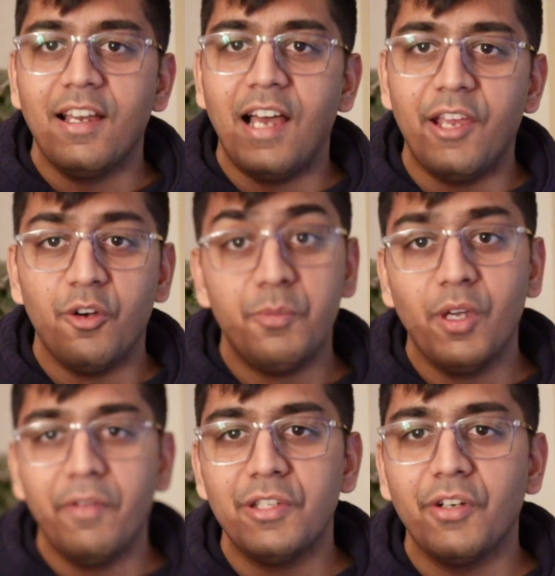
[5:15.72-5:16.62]
I hope you
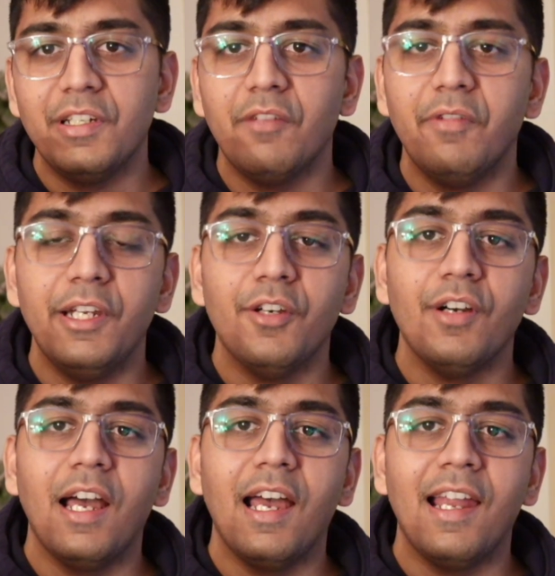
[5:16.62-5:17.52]
have enjoyed the video,
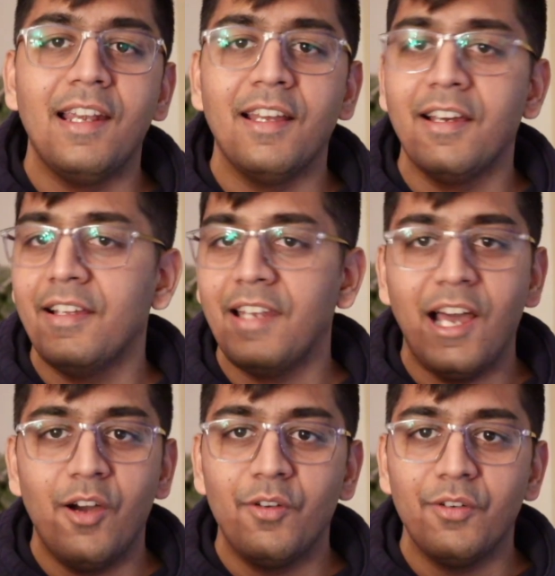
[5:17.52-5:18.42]
and
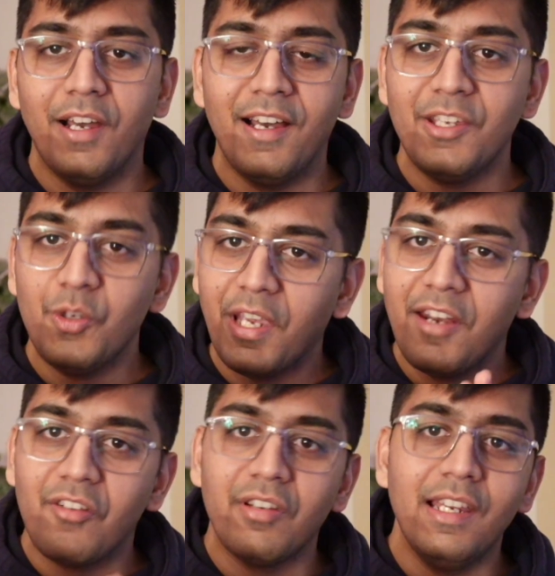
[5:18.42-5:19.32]
now you
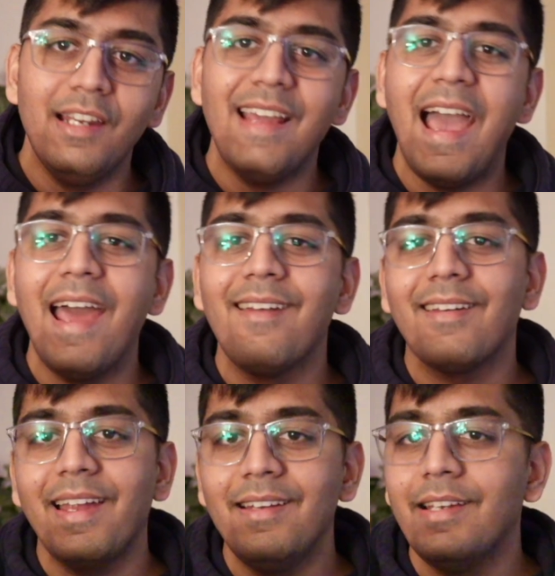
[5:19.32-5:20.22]
can read and
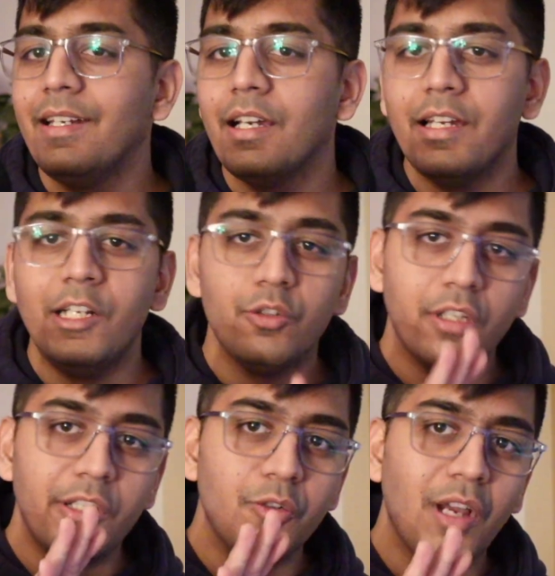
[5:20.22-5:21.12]
write data into the
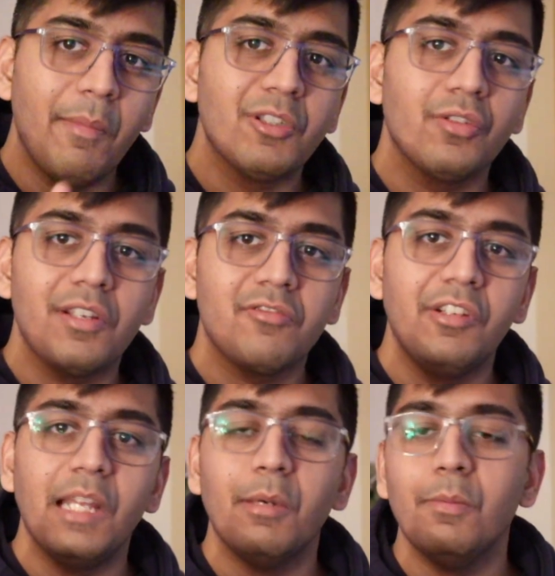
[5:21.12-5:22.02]
new Amazon S3
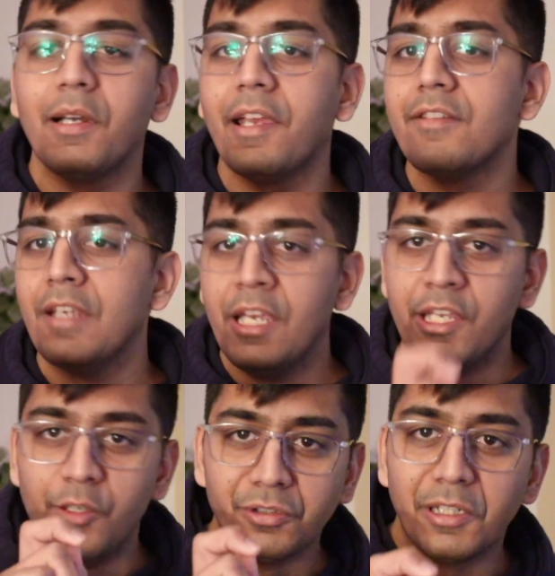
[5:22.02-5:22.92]
table buckets
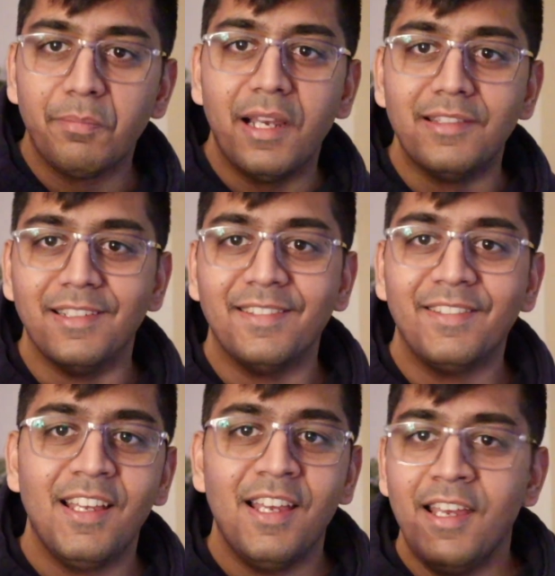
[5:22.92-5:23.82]
using Python.
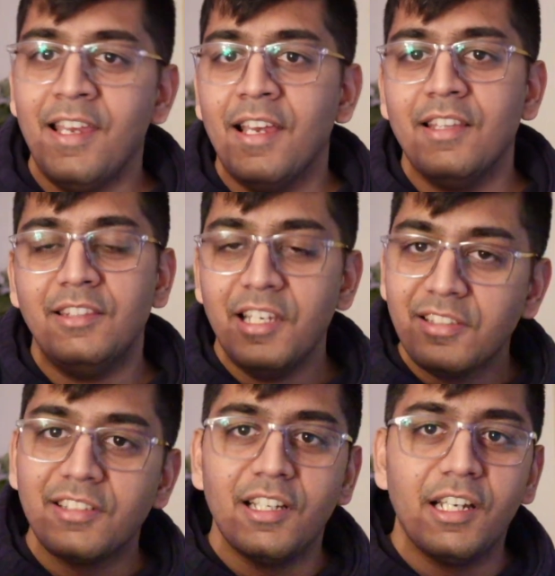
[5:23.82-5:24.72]

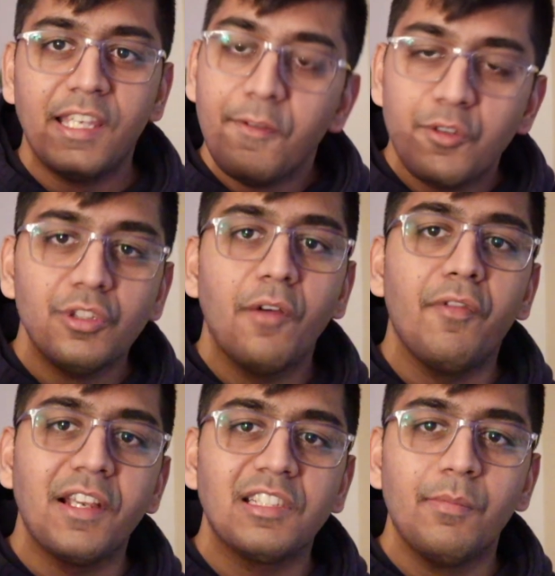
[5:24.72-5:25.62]
This gives you the
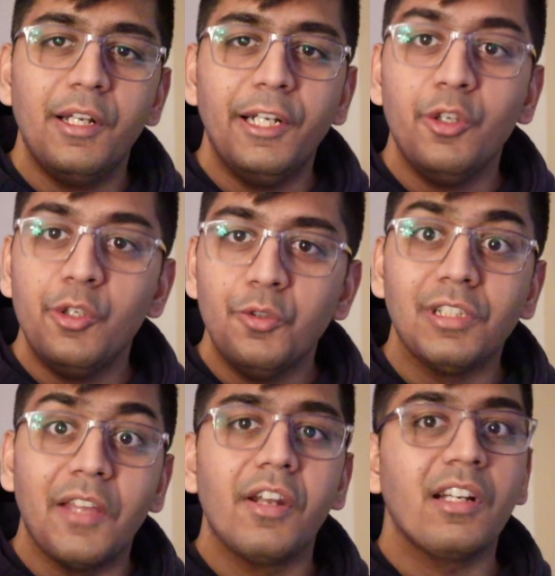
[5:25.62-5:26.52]
flexibility to use
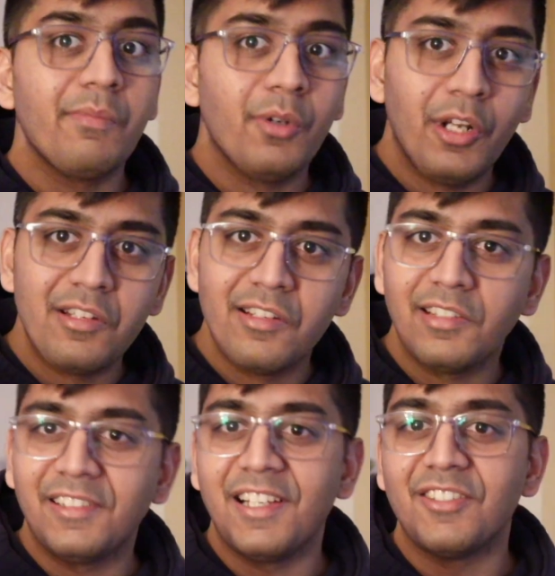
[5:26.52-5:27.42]
other compute engines
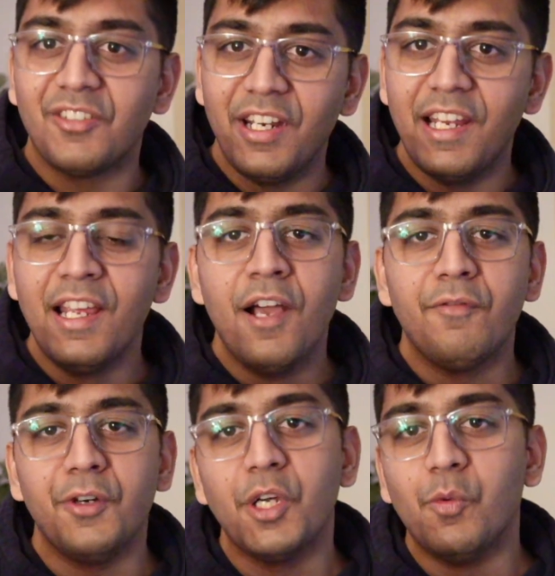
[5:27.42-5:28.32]
such as Ray
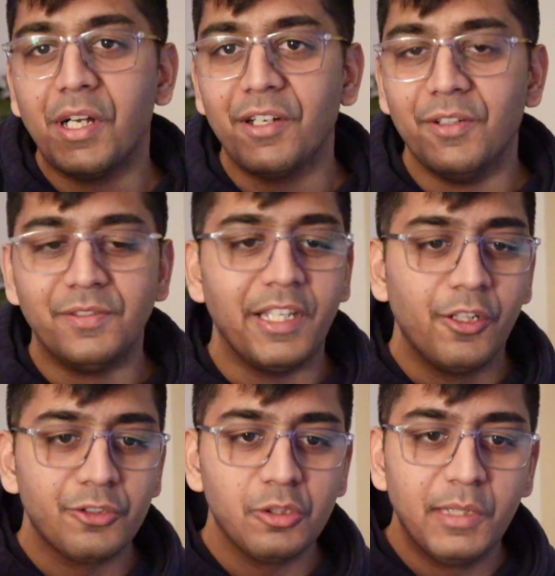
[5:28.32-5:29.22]
for your workload. Thank
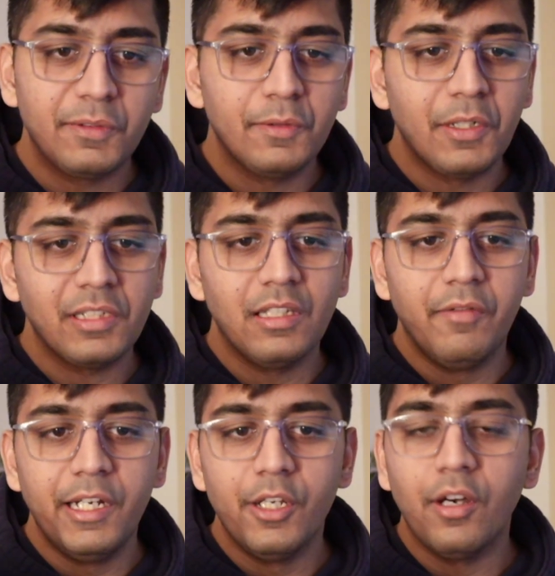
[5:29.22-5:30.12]
you so much for watching the
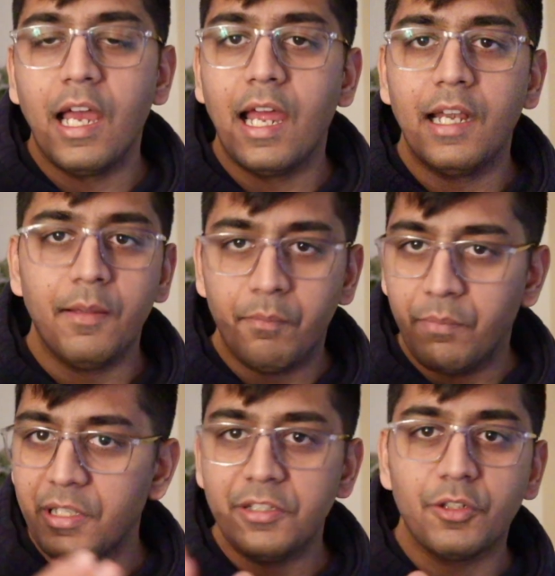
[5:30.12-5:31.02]
video, and
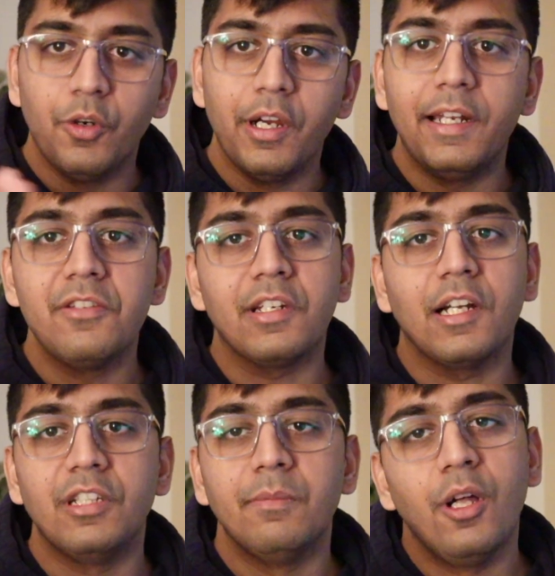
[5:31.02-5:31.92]
please go ahead and check
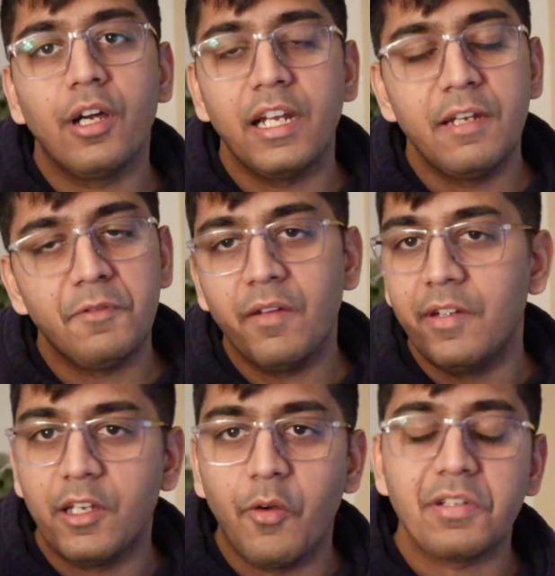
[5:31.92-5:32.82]
out the blog. And if you have
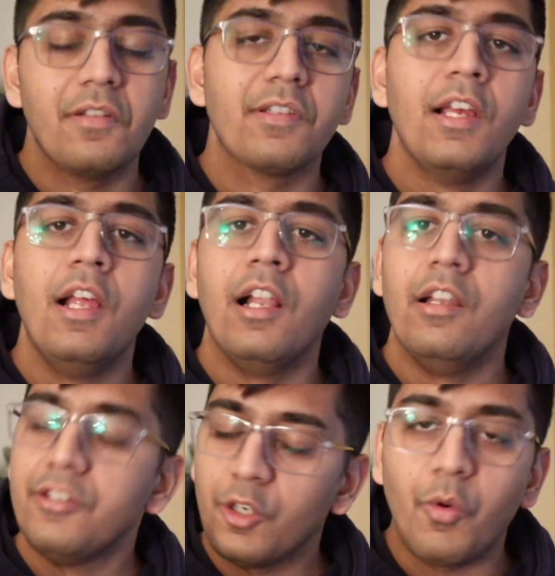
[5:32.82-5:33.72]
any questions,
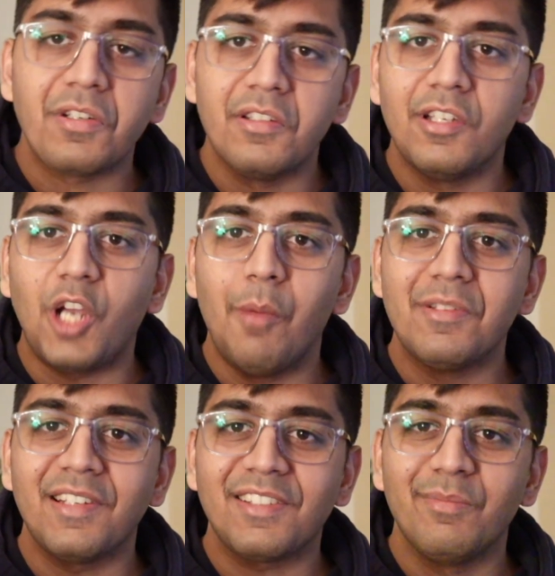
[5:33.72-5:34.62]
list your question in the
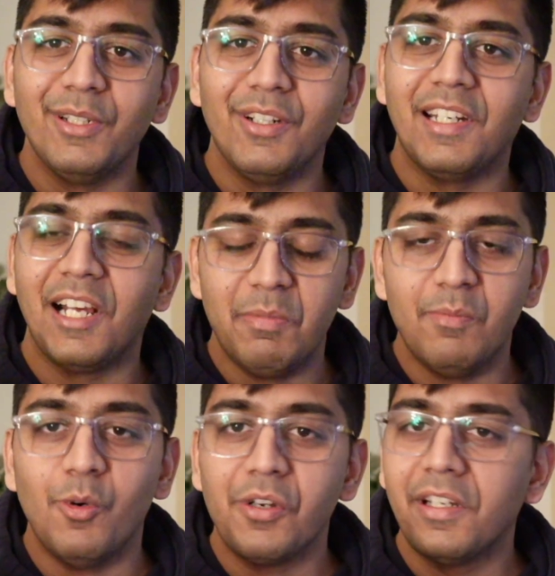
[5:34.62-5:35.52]
comment section below, and I'll be
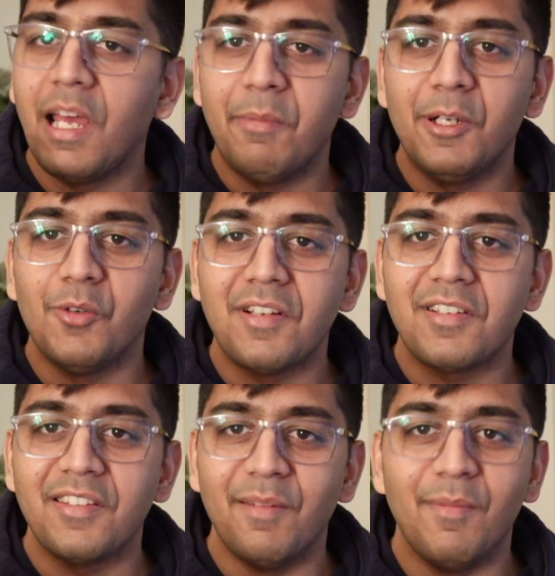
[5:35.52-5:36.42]
more than happy to
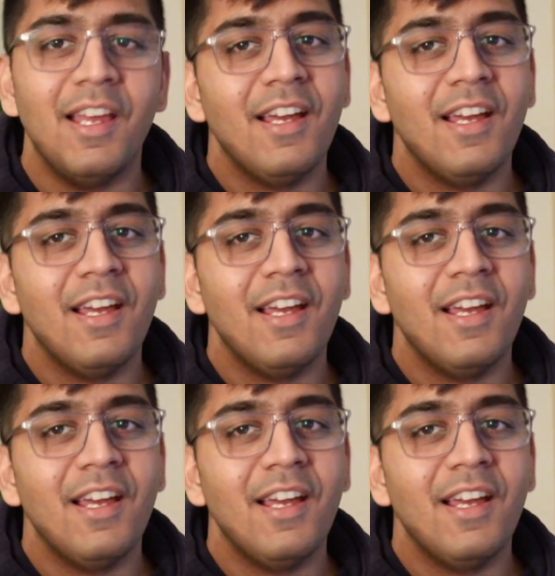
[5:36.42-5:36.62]
answer them.